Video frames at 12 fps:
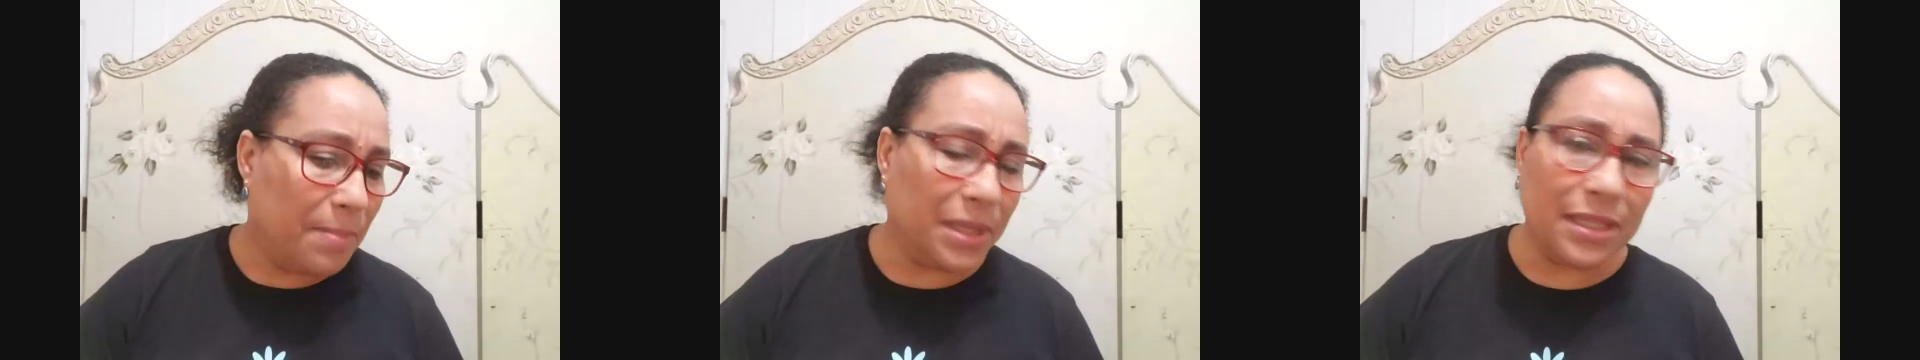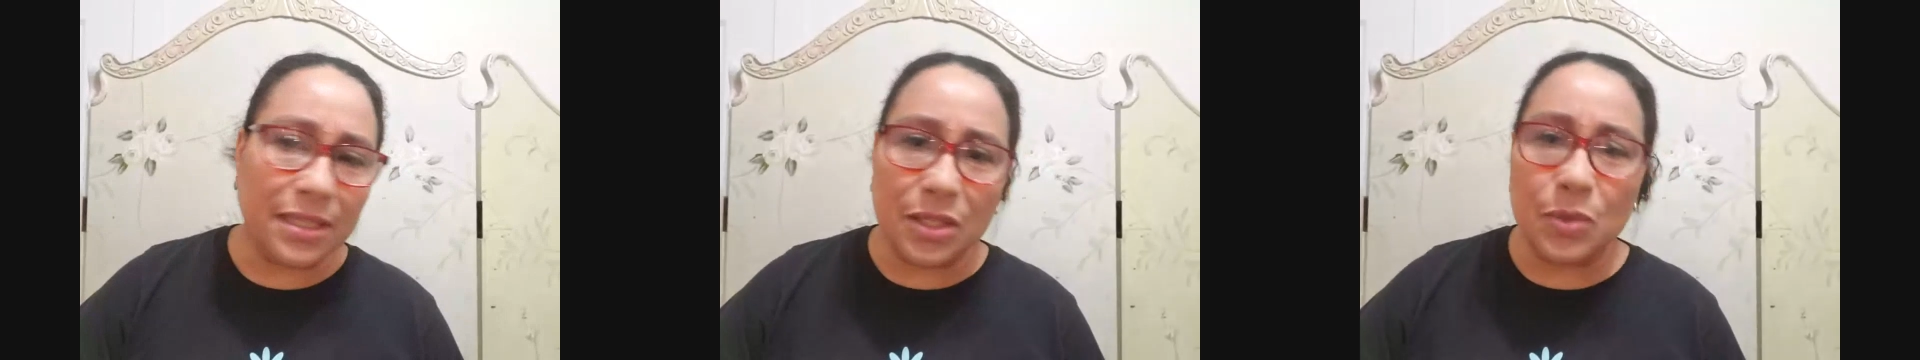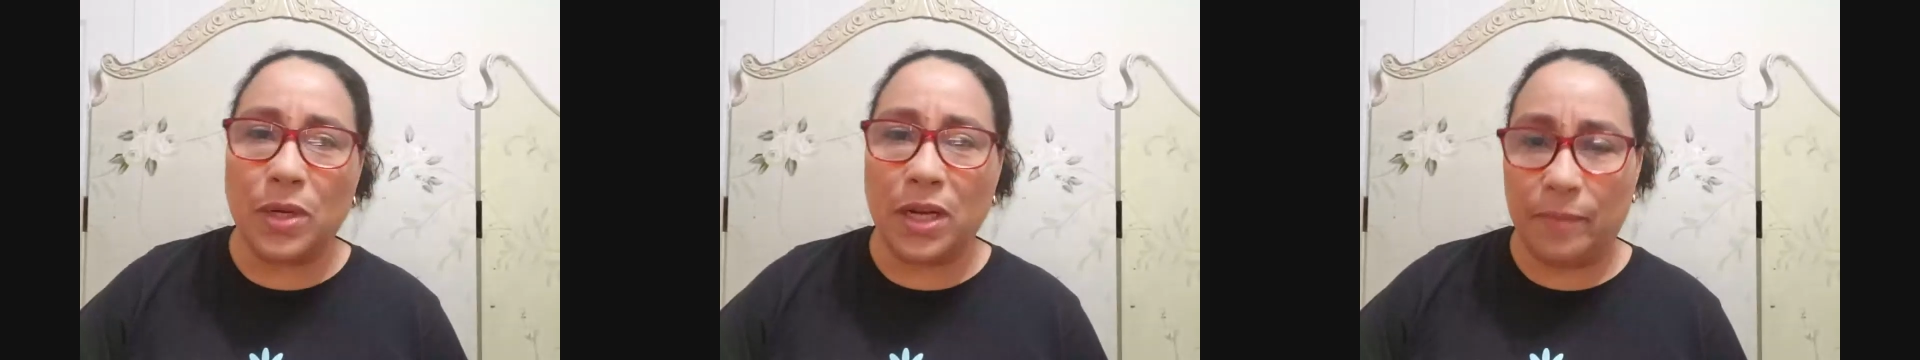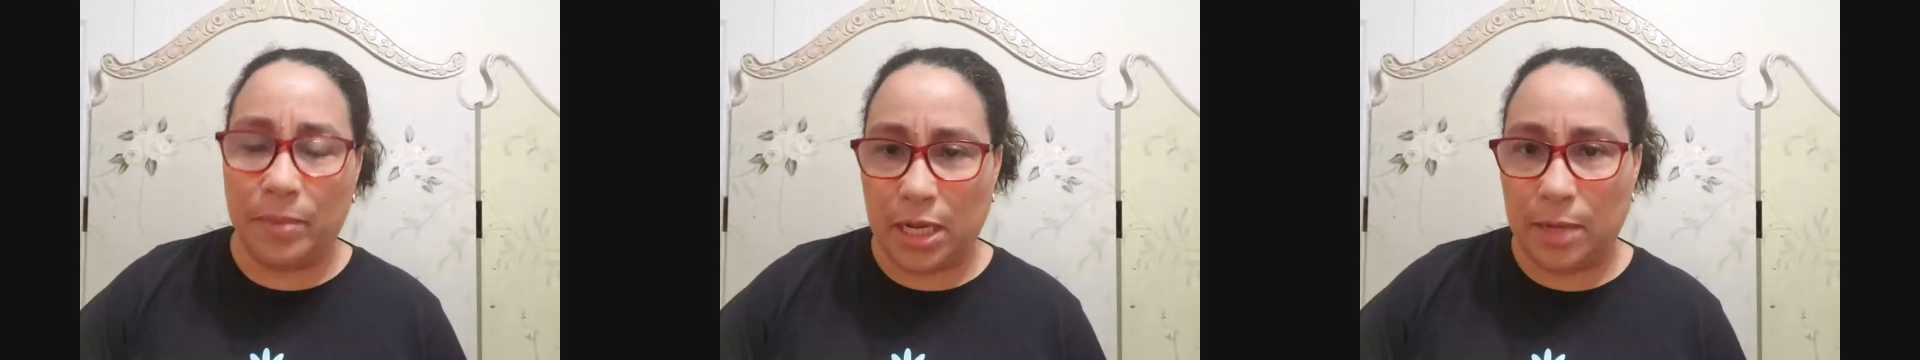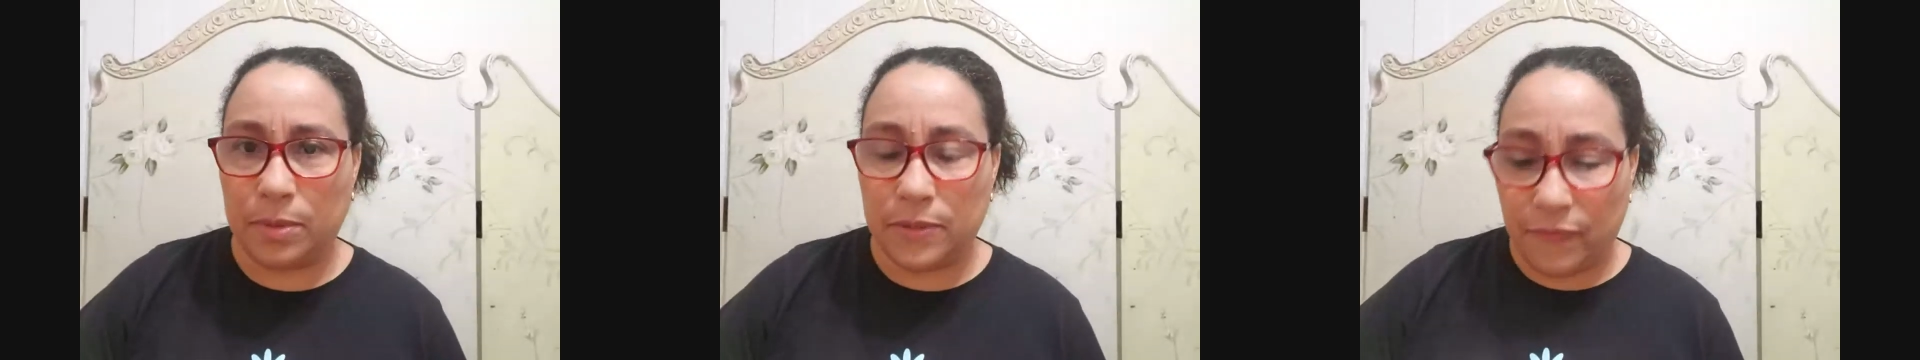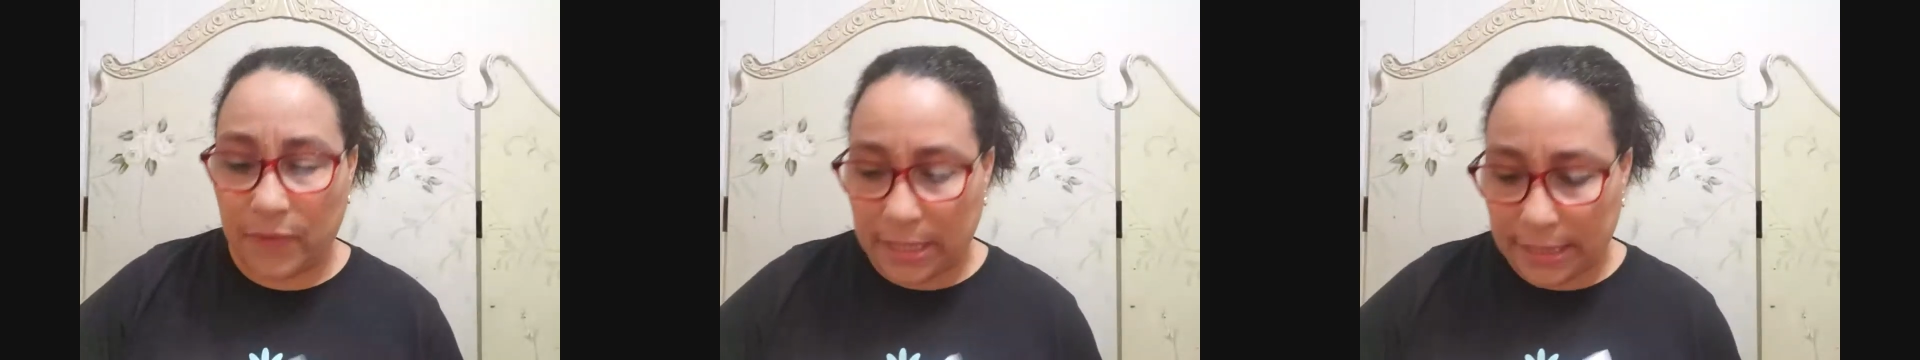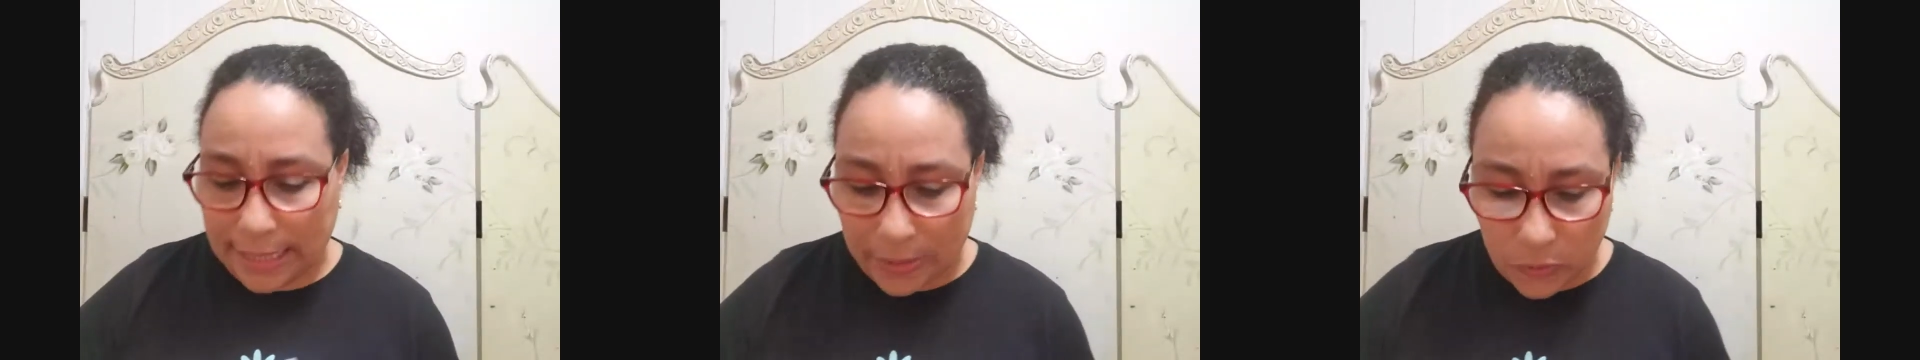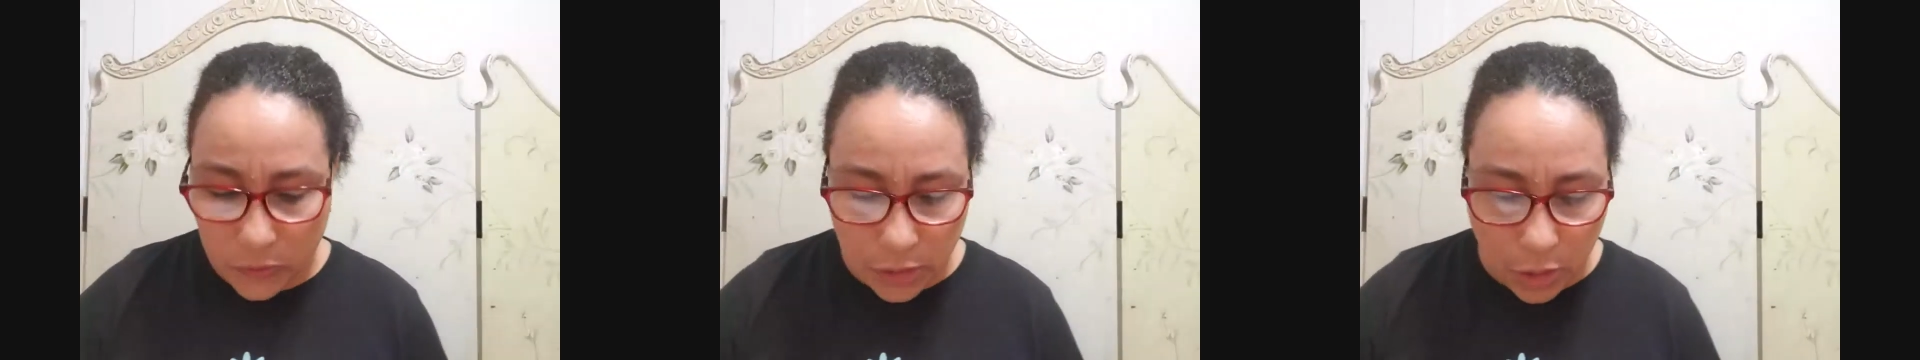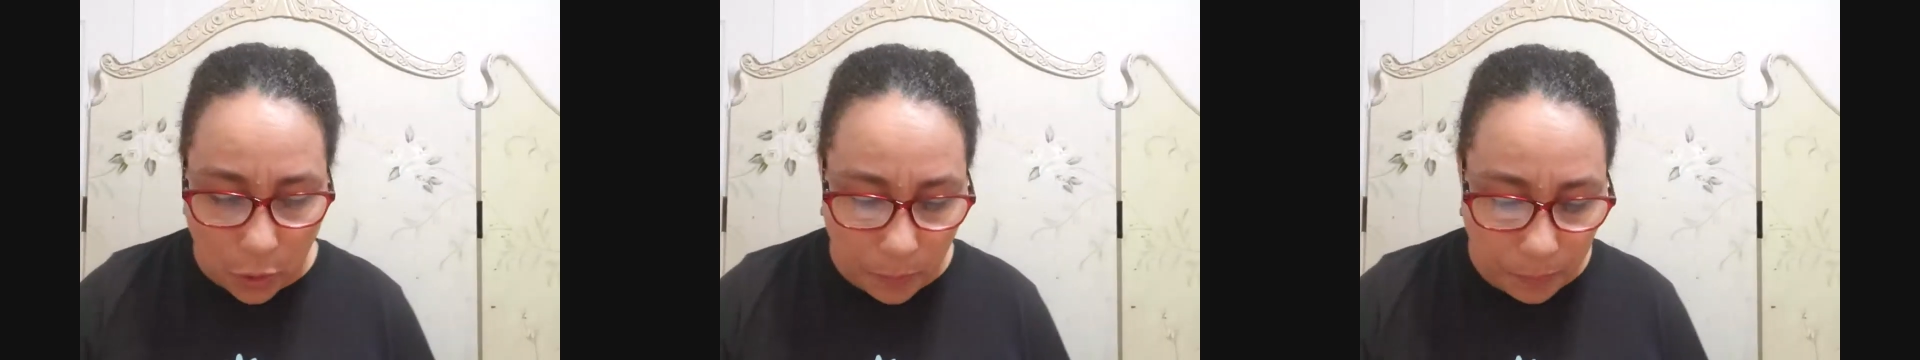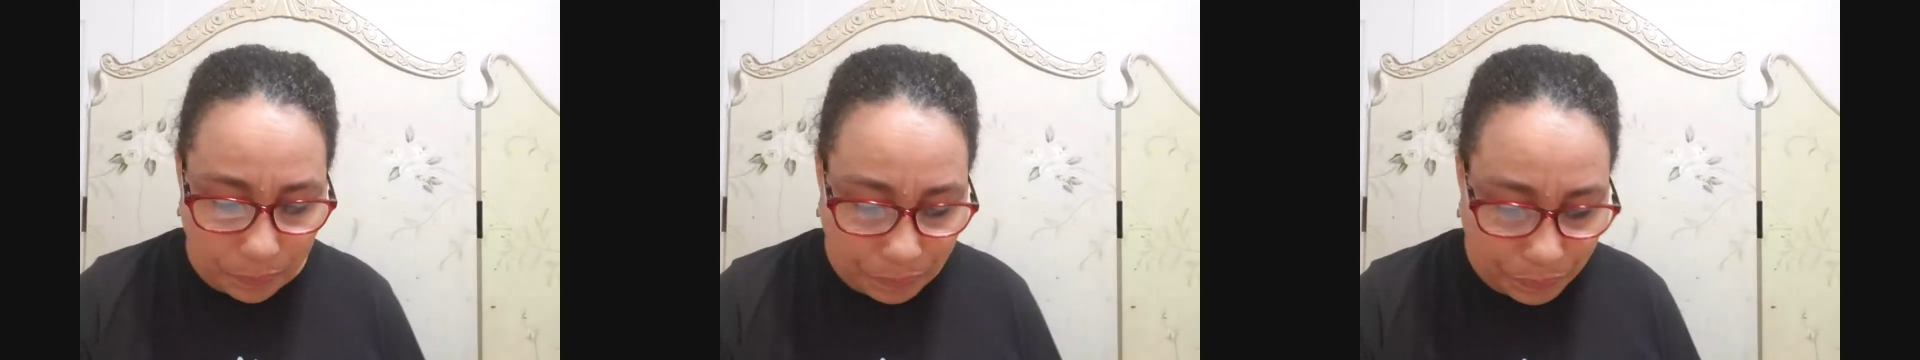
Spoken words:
But this is what I've been able to find out. So